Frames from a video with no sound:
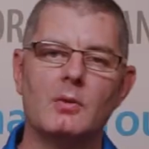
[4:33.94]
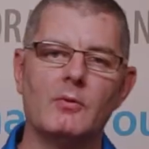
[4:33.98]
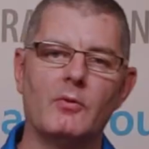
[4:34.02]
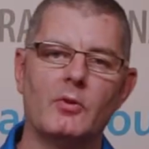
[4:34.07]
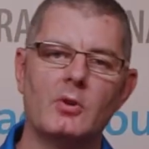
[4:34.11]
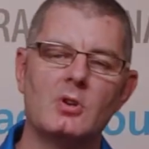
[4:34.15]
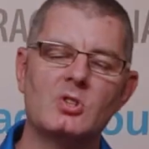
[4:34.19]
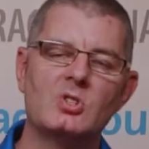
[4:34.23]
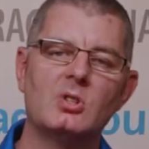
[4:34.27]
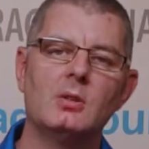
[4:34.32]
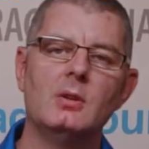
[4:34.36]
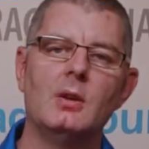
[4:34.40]

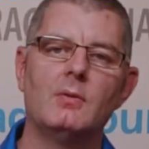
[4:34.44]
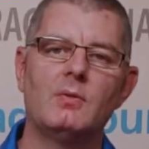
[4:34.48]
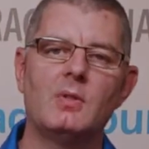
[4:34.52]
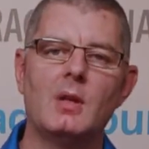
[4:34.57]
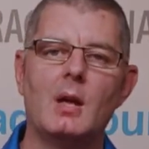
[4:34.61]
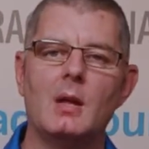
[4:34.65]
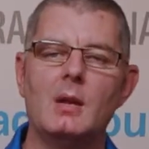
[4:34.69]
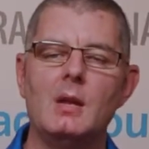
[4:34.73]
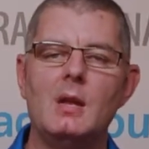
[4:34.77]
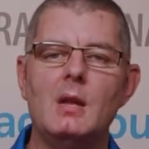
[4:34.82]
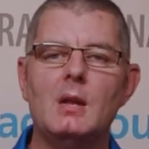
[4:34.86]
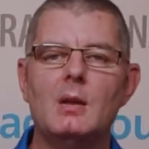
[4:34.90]
Conversely, if
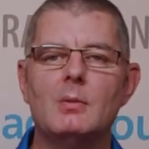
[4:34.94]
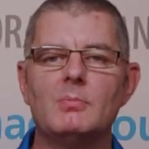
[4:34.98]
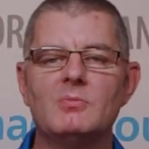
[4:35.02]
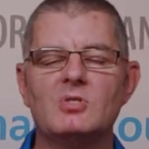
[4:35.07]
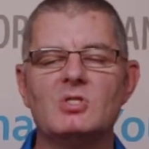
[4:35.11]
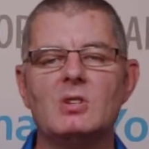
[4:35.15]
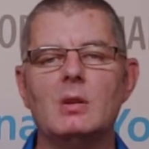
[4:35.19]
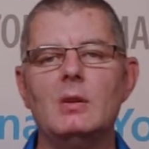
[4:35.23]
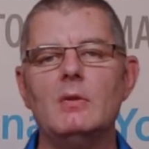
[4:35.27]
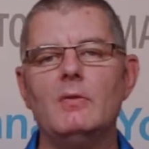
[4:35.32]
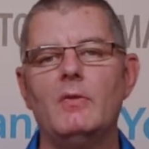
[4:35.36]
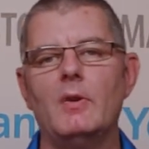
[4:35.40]
that
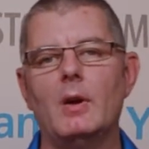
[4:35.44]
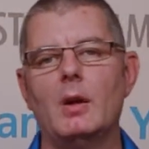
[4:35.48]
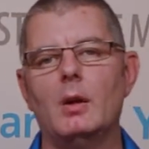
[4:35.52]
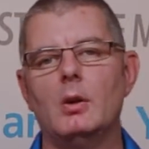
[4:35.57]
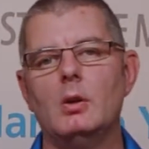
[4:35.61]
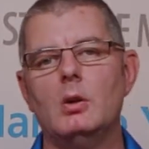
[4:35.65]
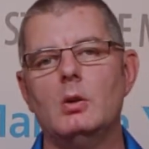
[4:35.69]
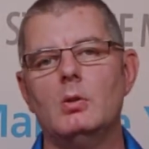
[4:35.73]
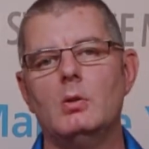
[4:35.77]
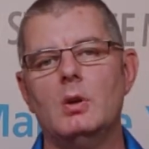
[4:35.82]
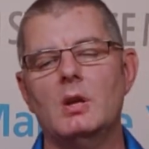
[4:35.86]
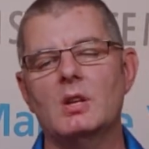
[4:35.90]
EMC
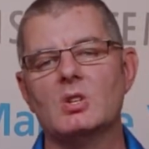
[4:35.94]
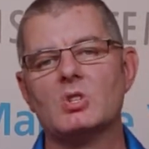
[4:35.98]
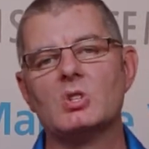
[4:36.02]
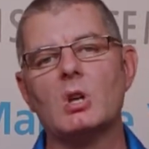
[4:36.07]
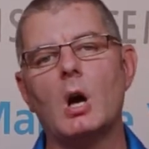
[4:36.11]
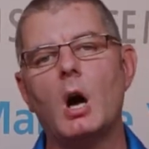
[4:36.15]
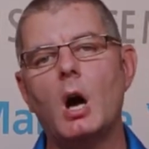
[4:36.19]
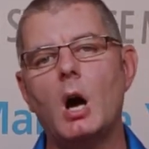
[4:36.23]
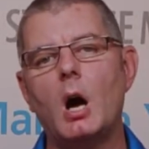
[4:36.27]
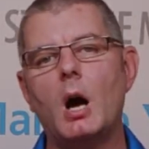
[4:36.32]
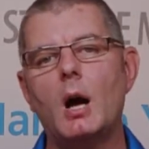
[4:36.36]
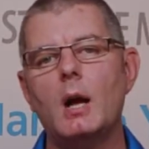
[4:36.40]
value is
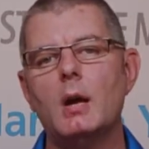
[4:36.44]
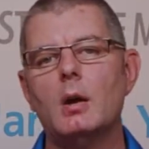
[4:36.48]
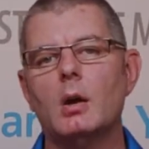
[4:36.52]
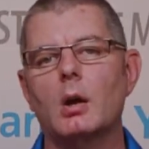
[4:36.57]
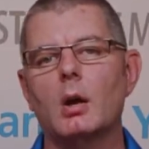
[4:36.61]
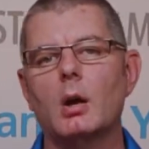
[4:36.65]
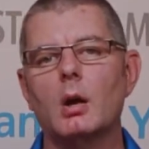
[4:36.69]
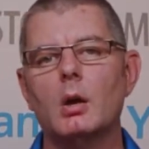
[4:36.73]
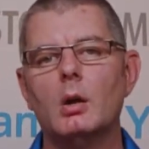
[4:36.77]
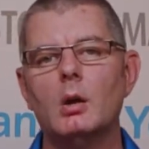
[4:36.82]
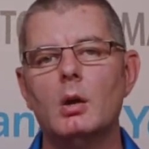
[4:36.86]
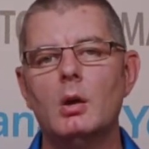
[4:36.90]

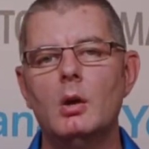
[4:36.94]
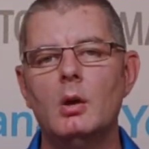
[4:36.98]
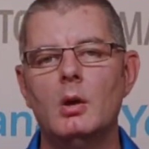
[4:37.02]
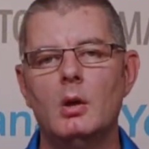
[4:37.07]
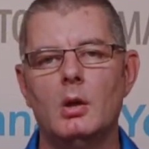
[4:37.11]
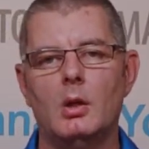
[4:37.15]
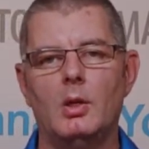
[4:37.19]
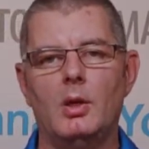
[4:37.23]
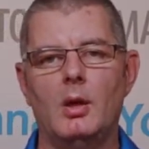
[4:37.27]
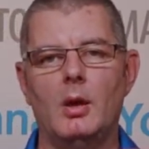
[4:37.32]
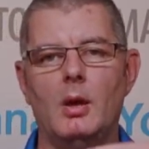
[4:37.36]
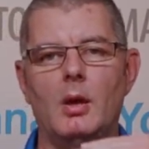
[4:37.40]
higher
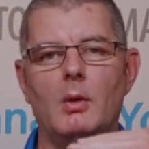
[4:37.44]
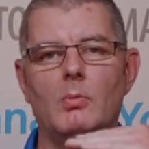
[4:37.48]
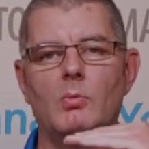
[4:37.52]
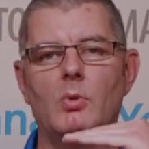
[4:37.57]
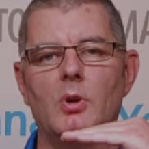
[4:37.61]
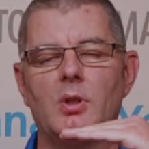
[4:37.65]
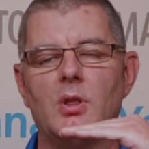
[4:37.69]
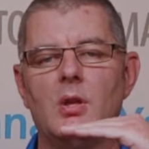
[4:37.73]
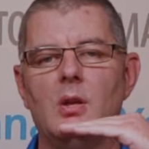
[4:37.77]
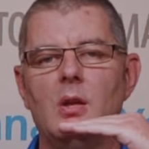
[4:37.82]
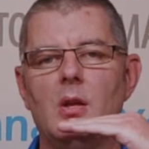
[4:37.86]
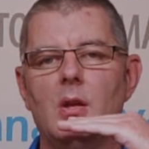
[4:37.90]
than
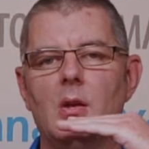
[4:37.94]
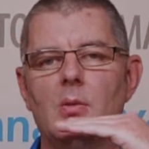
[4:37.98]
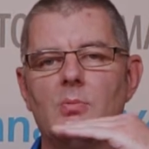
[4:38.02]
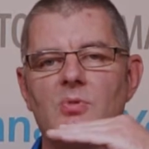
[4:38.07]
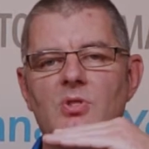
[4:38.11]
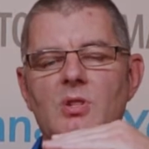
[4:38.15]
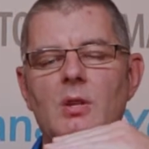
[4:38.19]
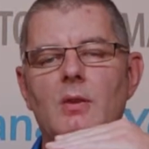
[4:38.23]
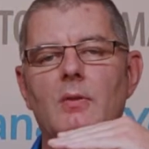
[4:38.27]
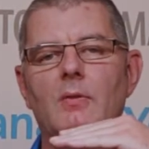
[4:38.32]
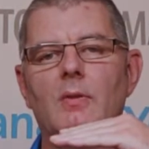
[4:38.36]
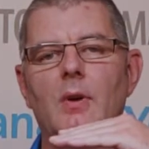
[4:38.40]
what the
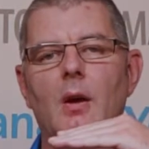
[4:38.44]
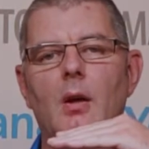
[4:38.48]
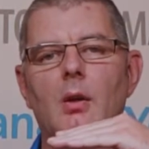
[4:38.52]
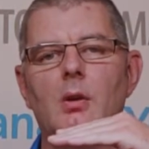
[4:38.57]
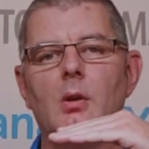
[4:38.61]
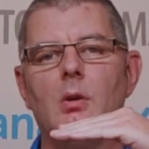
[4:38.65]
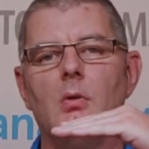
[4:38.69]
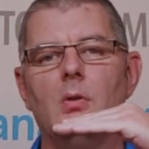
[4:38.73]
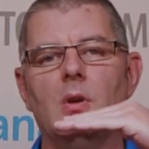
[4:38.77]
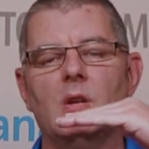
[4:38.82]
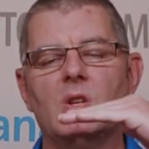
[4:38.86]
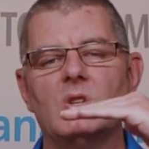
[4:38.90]
EMC
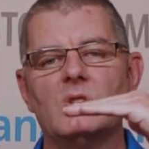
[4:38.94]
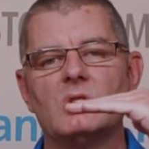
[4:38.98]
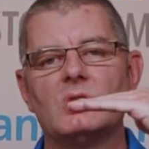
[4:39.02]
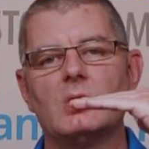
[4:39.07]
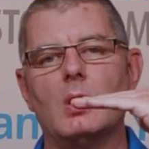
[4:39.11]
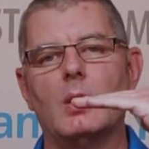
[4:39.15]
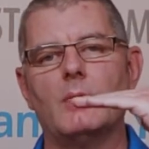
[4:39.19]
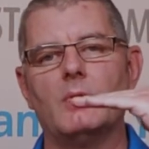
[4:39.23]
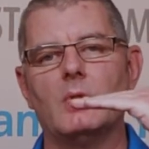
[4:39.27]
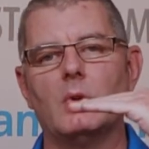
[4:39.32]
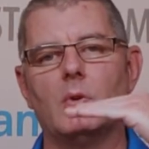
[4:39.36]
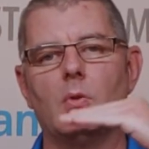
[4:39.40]
value
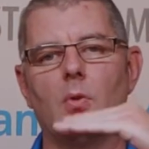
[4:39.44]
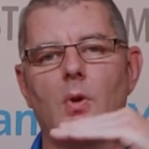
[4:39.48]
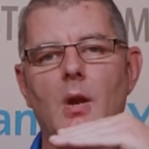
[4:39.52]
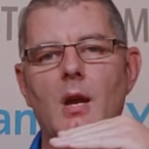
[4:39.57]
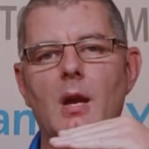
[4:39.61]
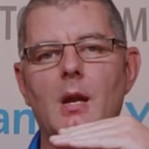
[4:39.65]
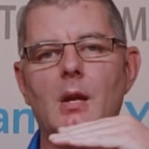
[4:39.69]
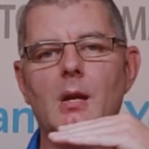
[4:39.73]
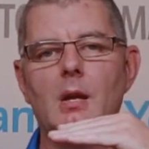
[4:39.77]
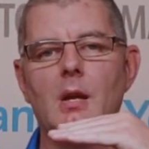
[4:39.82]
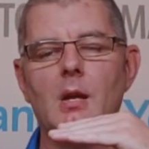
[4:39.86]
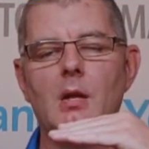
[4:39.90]
is of the
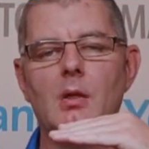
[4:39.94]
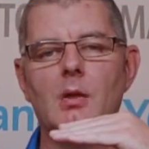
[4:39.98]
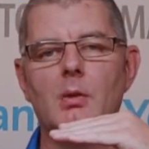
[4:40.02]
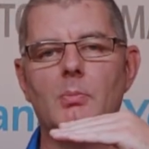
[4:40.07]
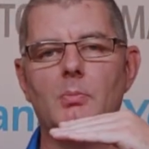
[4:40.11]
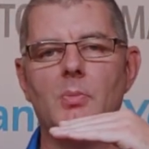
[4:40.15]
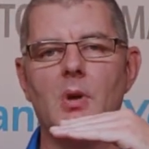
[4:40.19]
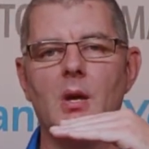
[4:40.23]
grain in the